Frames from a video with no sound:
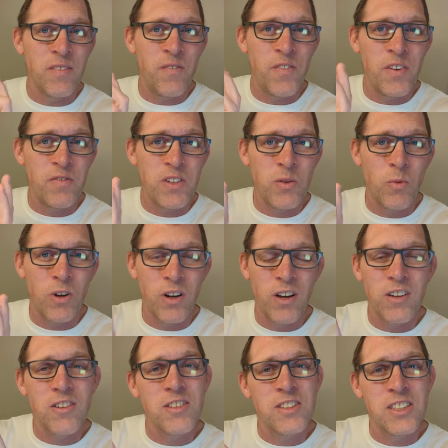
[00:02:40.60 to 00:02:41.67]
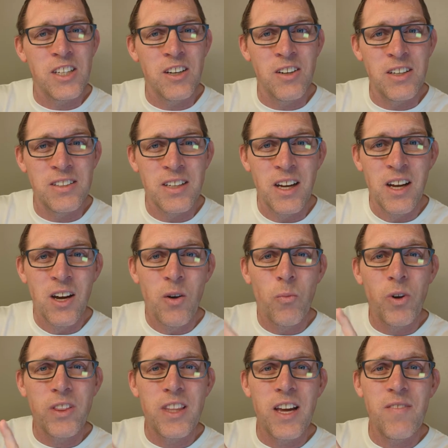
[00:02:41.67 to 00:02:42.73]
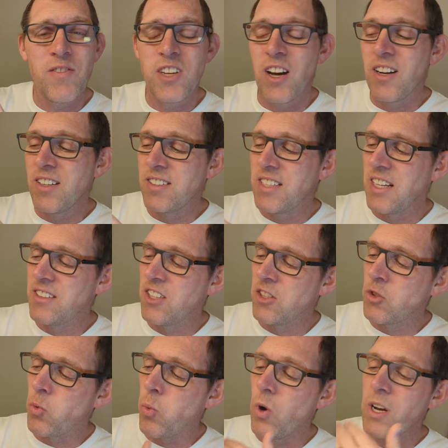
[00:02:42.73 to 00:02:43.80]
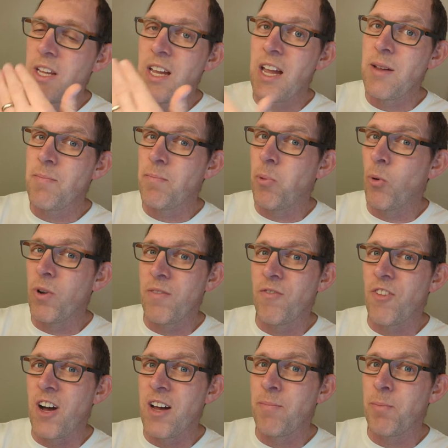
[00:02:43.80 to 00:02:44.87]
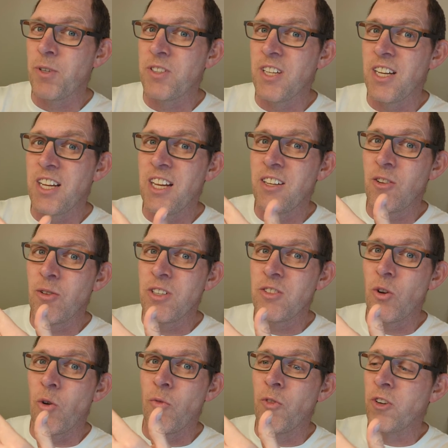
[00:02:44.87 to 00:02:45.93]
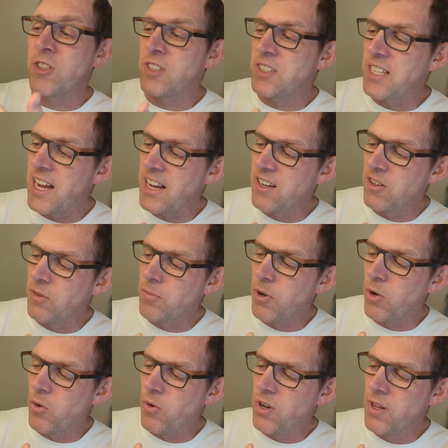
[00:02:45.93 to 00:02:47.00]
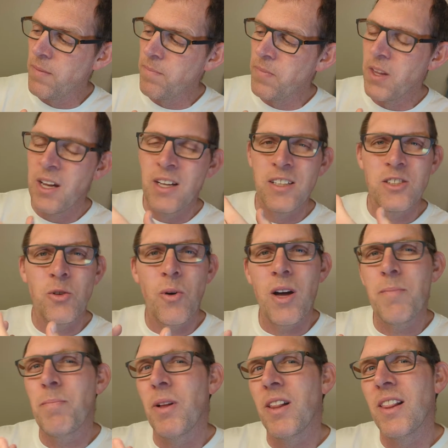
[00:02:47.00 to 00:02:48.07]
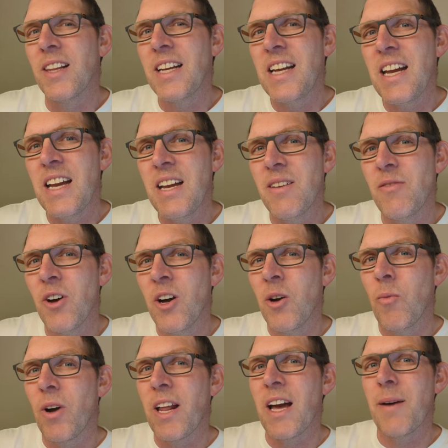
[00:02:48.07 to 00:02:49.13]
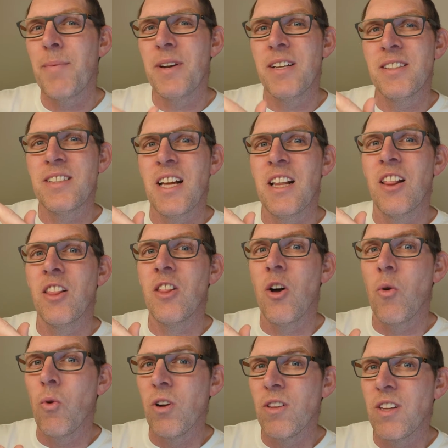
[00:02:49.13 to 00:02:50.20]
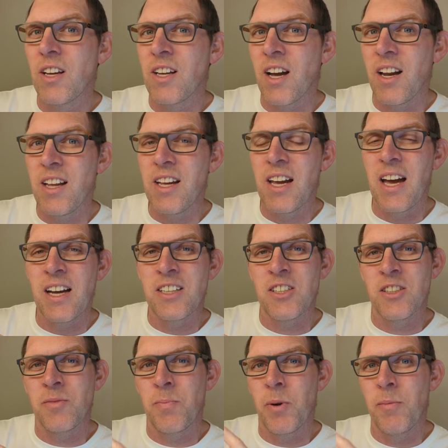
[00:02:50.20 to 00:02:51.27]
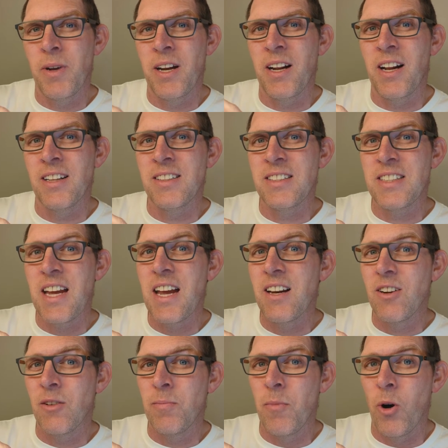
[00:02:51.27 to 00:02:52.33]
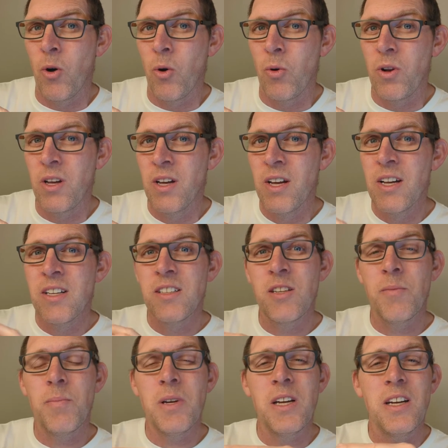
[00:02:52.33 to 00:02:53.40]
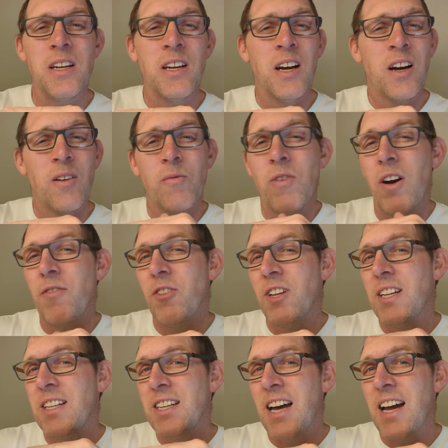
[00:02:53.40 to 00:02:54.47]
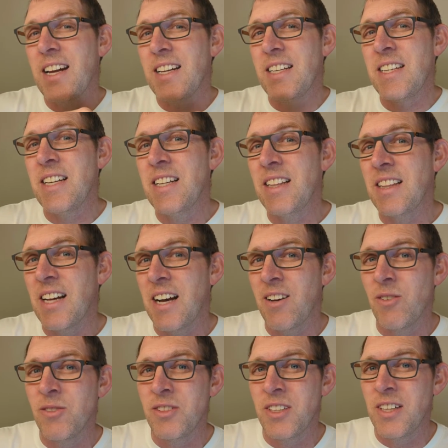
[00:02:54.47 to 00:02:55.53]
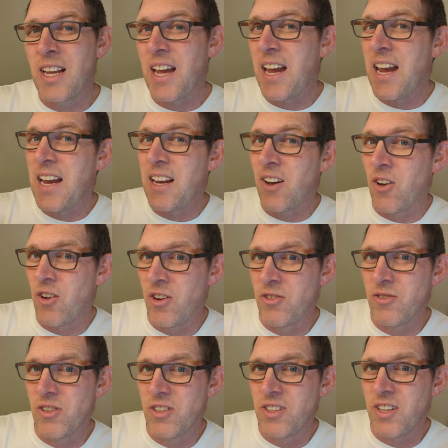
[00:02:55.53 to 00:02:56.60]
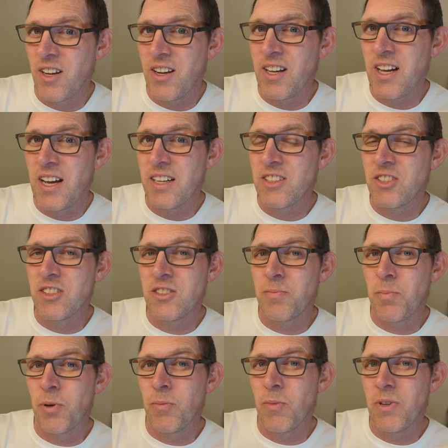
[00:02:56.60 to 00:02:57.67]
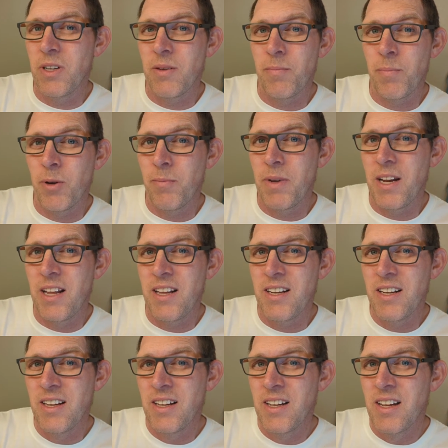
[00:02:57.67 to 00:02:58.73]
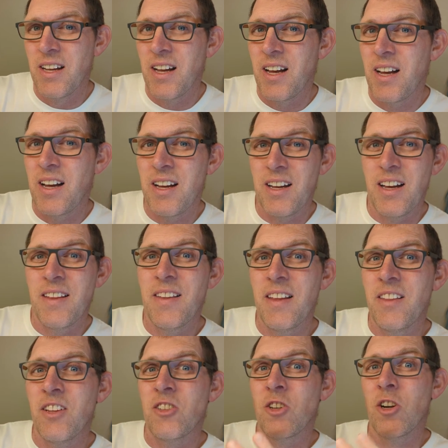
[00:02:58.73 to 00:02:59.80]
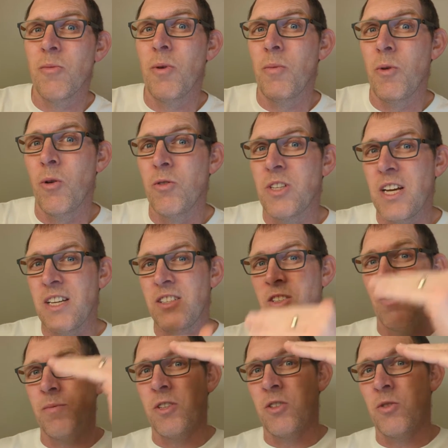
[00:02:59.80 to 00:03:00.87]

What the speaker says: 5100 series, what they've done is that's a 28.5% increase over standard mode. So I believe what happened is they lowered the cutting actions per minute on standard mode to be roughly 19,800 cutting actions per minute. And then the turbo mode takes you up to